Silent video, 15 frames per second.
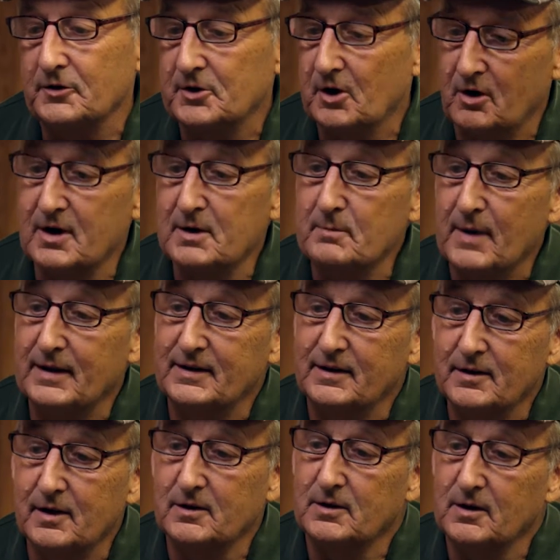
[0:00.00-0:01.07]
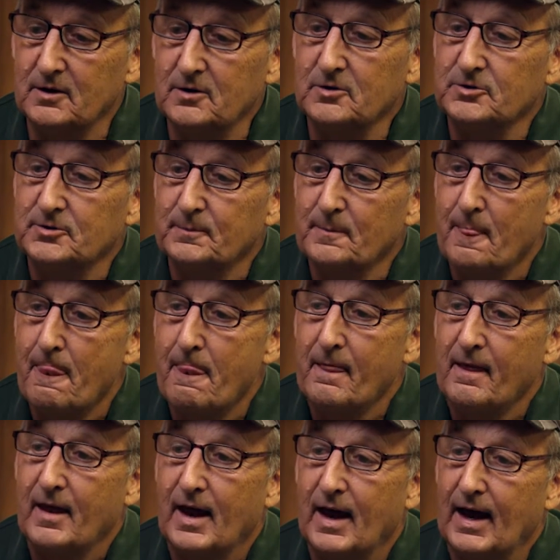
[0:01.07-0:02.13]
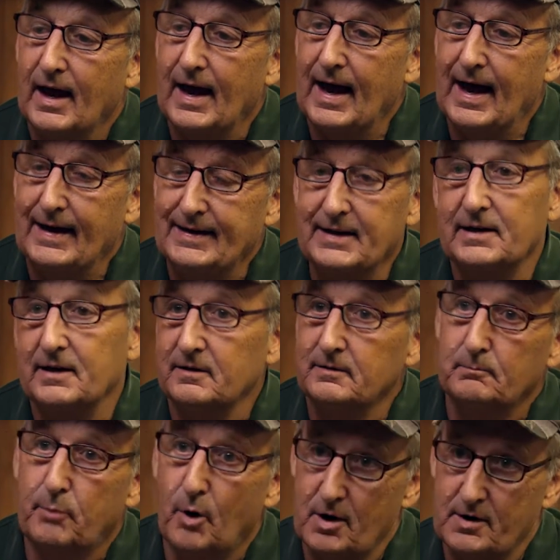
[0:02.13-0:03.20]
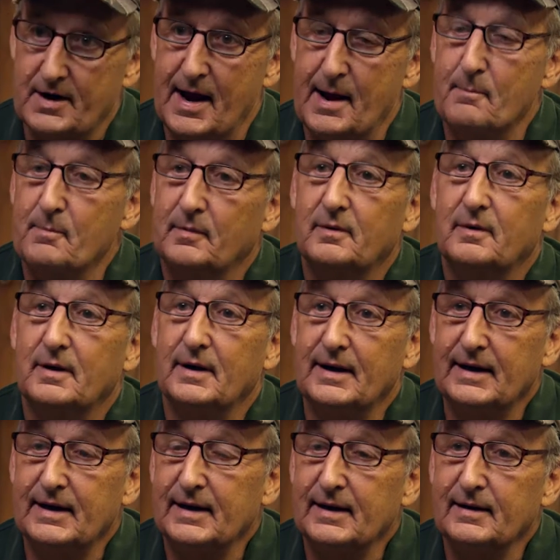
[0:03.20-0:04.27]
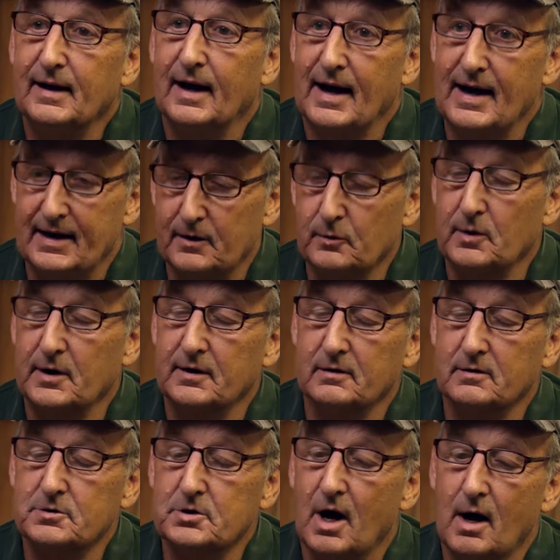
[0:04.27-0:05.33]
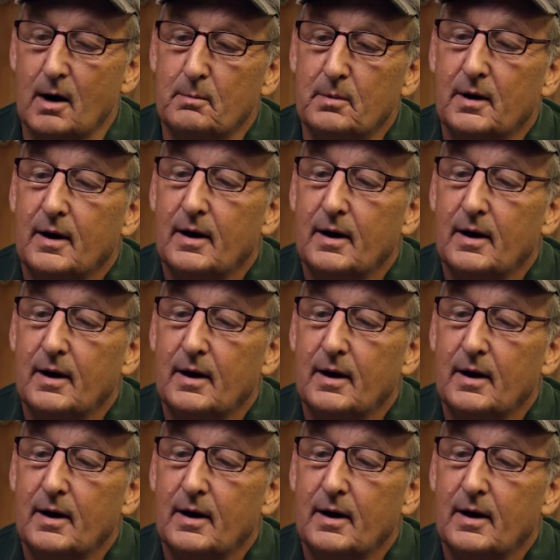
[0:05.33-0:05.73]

started making duck calls, I did it part time, and I had a regular job,